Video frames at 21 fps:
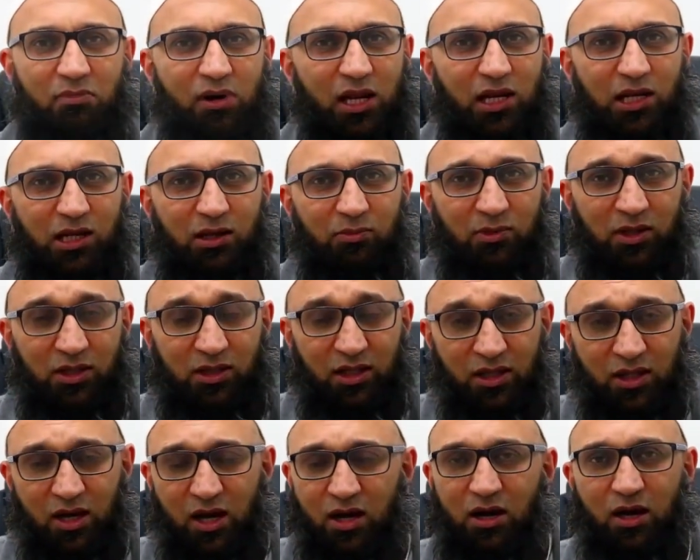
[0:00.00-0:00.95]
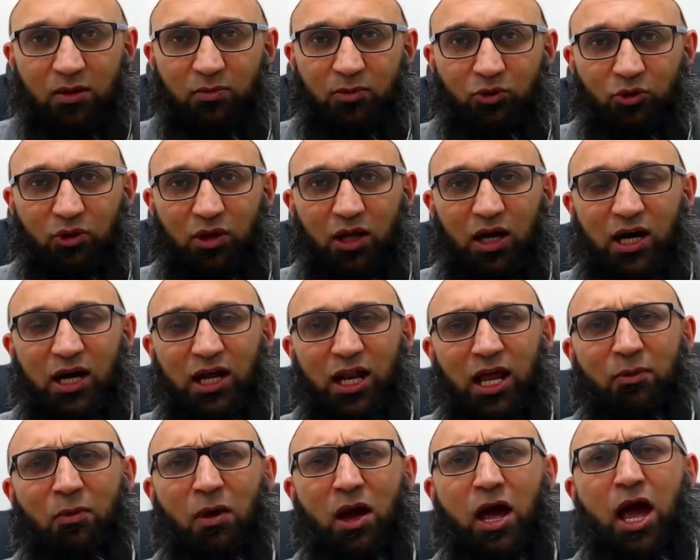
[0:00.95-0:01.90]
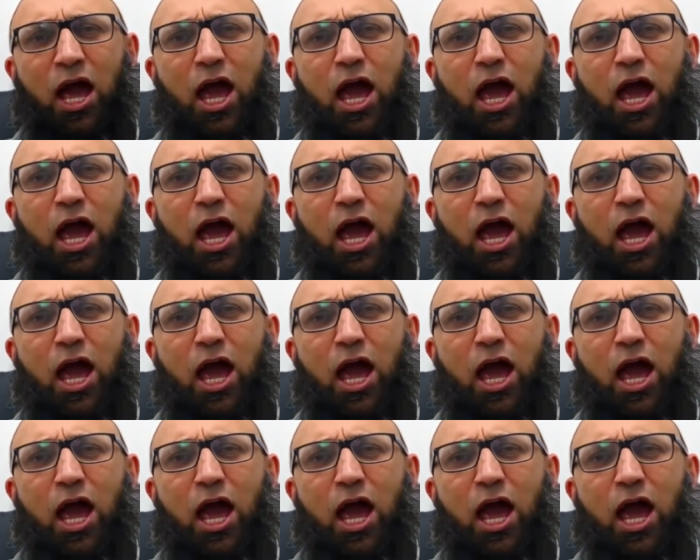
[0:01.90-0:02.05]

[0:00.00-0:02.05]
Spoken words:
Malik ibn Dinar, rahmatullah alayhim,